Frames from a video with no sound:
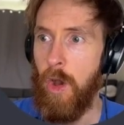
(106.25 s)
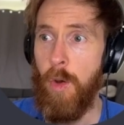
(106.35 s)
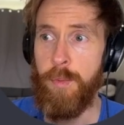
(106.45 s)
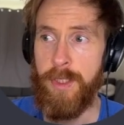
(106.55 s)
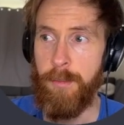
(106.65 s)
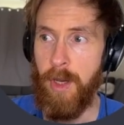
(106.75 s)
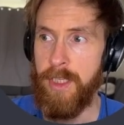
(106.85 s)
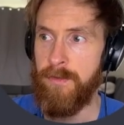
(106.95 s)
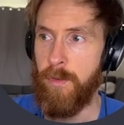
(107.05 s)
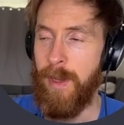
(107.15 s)

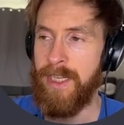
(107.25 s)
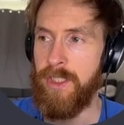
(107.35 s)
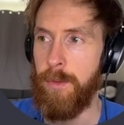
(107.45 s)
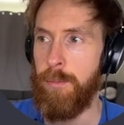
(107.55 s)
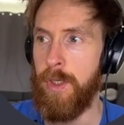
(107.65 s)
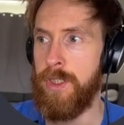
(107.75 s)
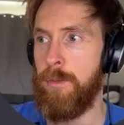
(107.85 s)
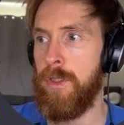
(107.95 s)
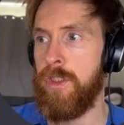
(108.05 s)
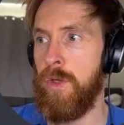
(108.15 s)
optimized for maximum
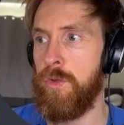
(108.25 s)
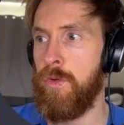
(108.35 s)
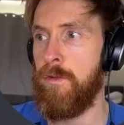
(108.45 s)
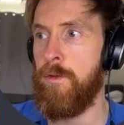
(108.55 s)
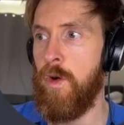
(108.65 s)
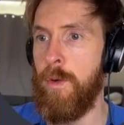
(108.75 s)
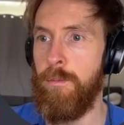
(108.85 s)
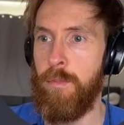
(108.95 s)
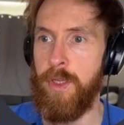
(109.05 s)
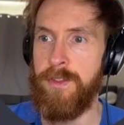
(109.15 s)
possible total form
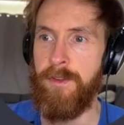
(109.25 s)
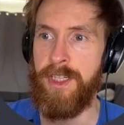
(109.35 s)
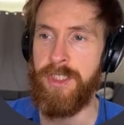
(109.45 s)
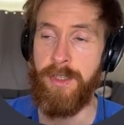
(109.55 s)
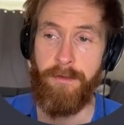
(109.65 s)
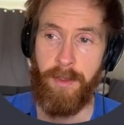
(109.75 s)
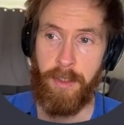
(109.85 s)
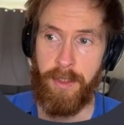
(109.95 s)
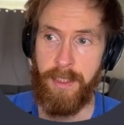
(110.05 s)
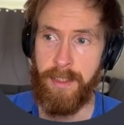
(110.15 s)
plus fixture
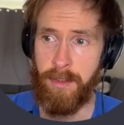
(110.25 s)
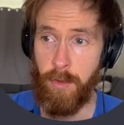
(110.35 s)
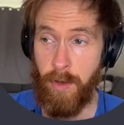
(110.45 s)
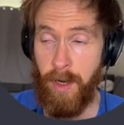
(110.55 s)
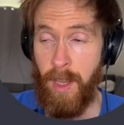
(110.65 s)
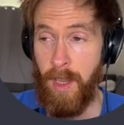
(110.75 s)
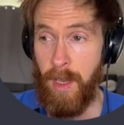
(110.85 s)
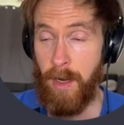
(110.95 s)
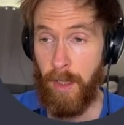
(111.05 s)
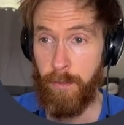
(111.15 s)
difficulty score,
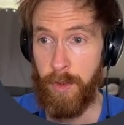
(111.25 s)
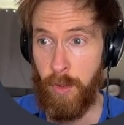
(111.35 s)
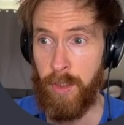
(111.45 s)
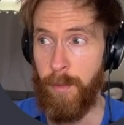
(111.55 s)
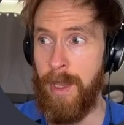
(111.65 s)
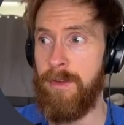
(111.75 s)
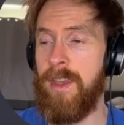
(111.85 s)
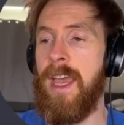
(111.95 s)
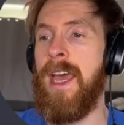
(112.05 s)
like we talked about.